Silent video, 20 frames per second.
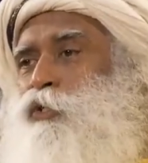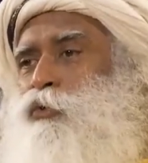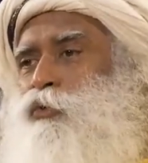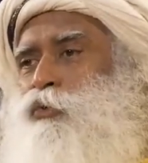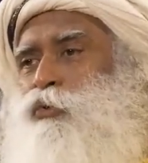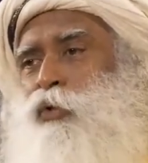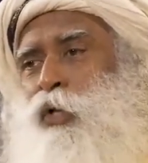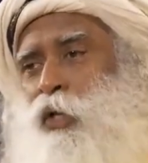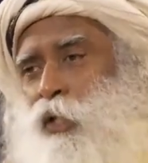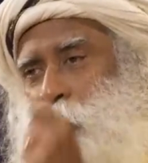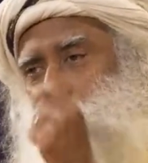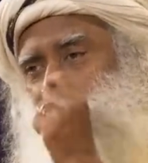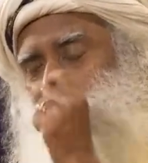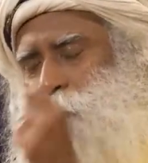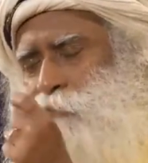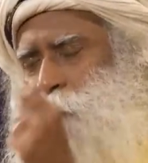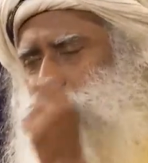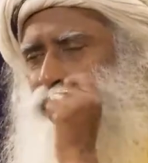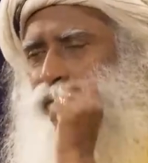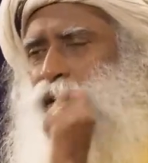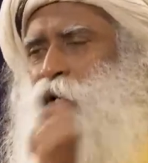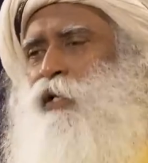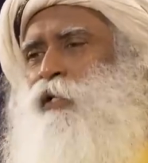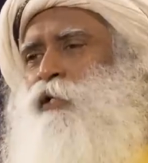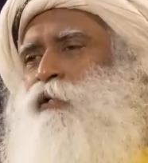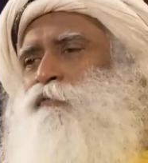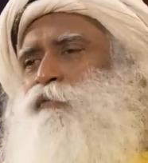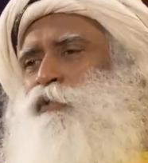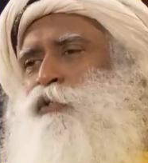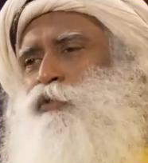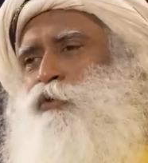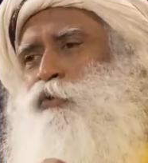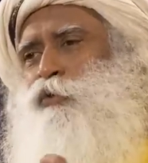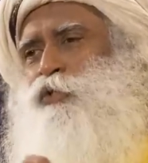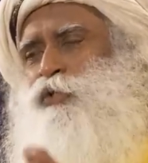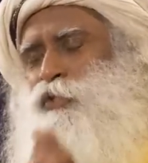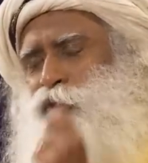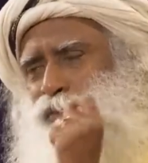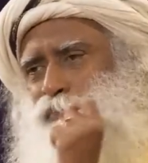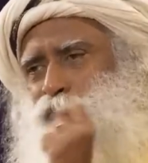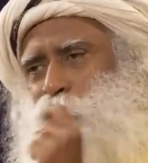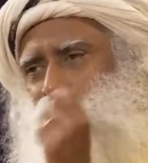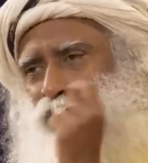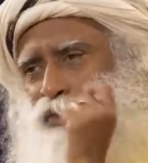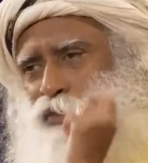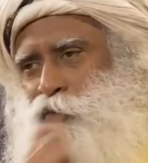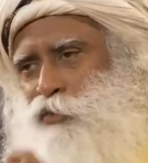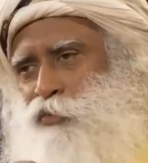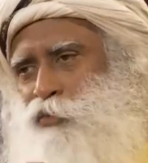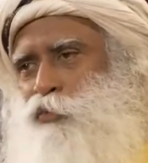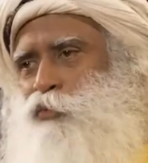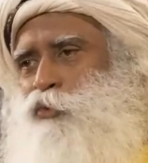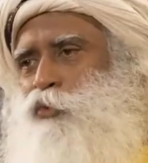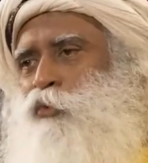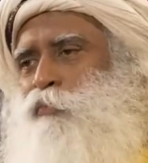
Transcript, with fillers: you, if tonight, if this question bothers you